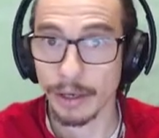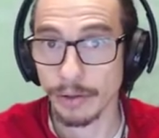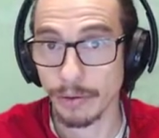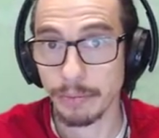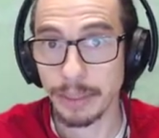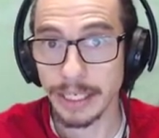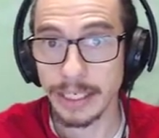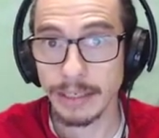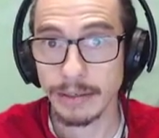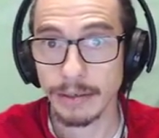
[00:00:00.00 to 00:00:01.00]
The
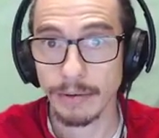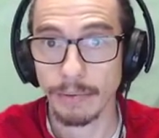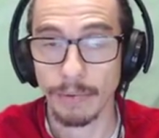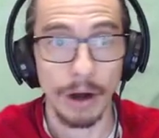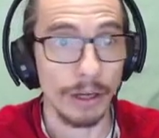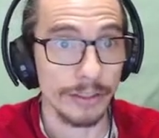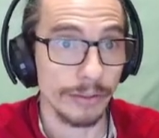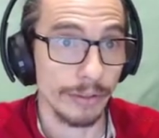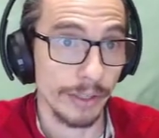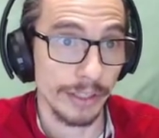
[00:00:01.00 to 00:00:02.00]
b, also
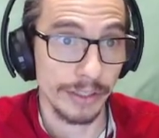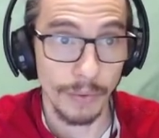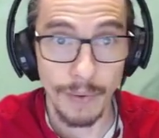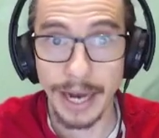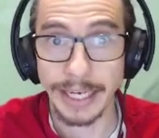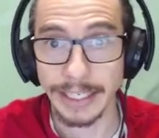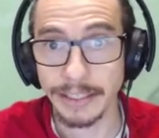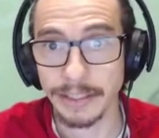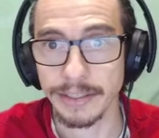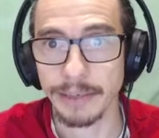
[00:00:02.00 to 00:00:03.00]
known as the
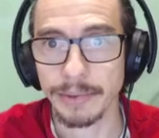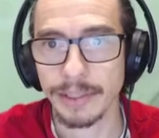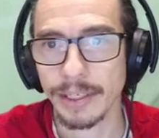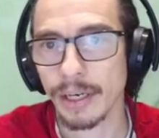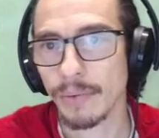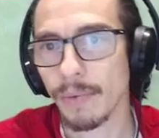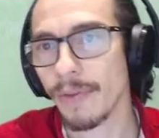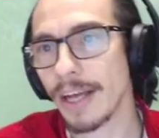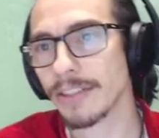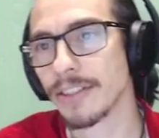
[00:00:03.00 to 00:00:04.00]
y-intercept, well,
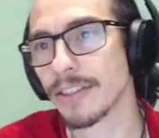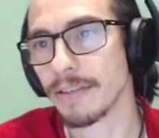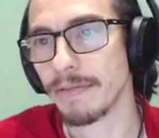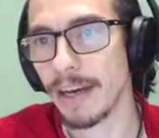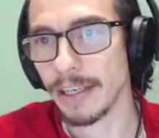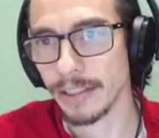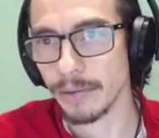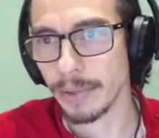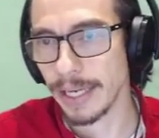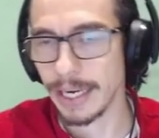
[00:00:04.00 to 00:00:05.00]
that's just the value
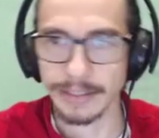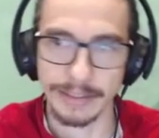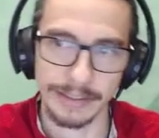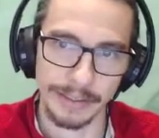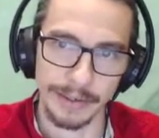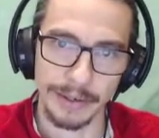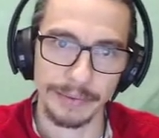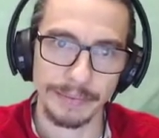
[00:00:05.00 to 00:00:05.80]
when x is 0.